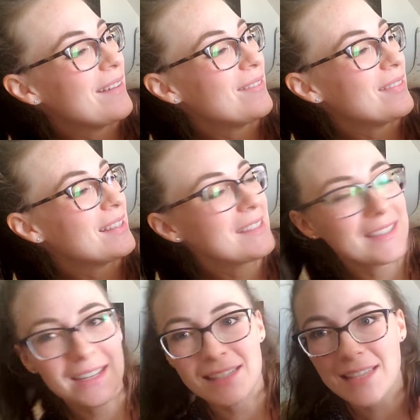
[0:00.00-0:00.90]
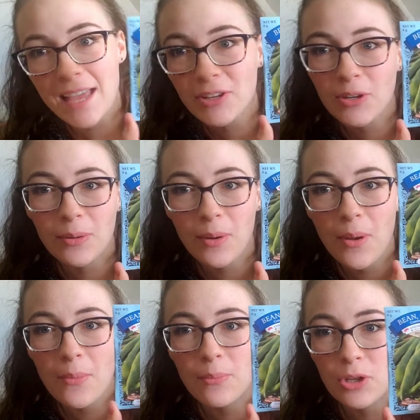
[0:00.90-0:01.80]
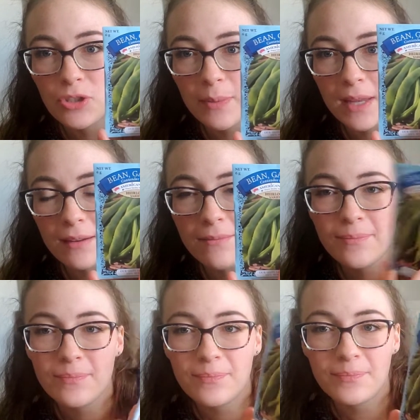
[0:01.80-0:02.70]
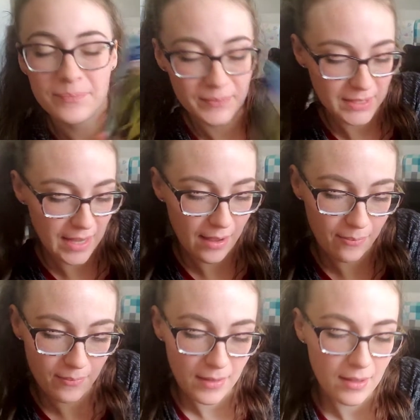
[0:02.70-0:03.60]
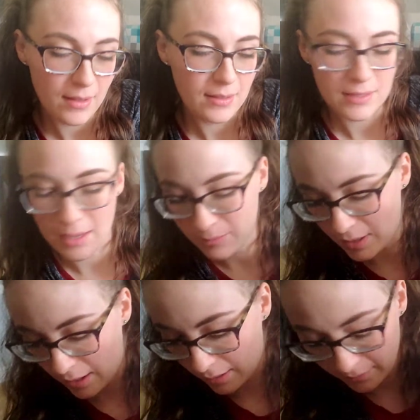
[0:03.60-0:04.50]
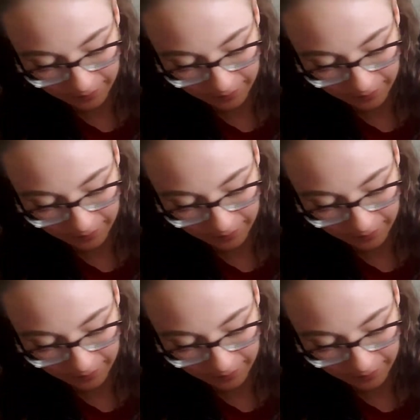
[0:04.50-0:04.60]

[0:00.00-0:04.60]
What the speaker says: this is the Contender bush bean. Same thing.